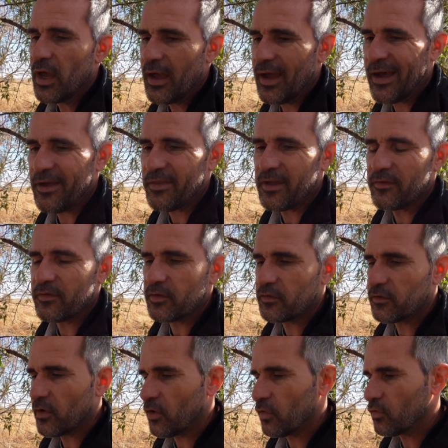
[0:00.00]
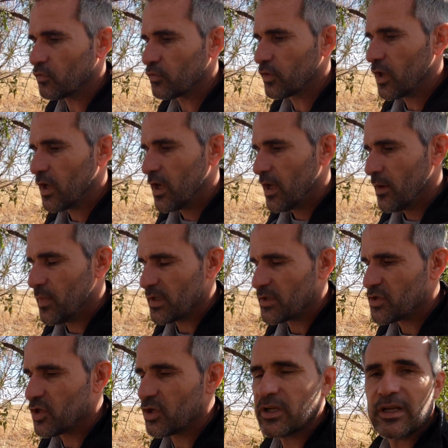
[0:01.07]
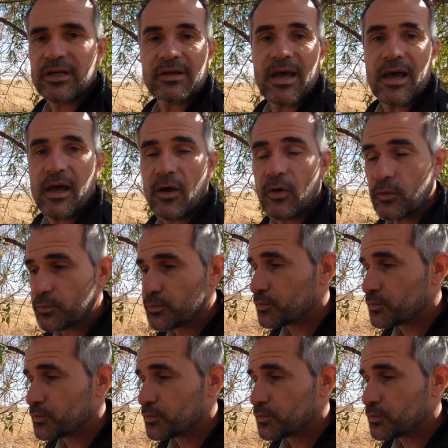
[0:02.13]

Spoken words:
how they've evolved. But certainly now,